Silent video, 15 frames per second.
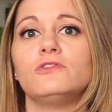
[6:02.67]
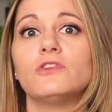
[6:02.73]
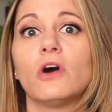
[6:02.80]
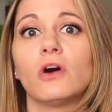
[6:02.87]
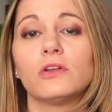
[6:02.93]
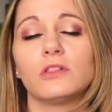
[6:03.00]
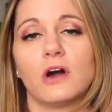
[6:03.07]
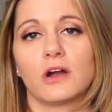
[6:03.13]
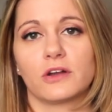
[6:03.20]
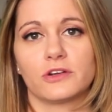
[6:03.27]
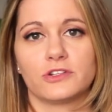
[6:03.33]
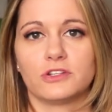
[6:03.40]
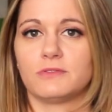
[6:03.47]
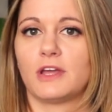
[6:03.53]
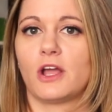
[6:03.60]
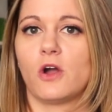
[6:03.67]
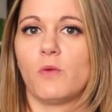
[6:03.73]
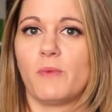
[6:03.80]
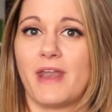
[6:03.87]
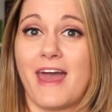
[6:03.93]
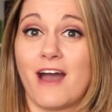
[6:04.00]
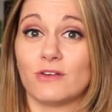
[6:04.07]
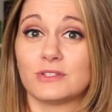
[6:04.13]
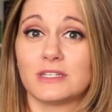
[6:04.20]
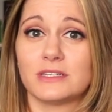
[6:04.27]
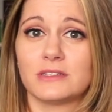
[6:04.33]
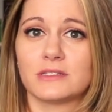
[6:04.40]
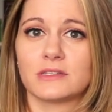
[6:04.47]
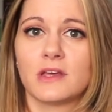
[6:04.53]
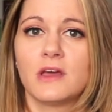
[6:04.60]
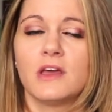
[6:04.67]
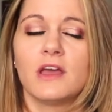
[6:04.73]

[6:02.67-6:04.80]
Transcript: no longer doing open houses.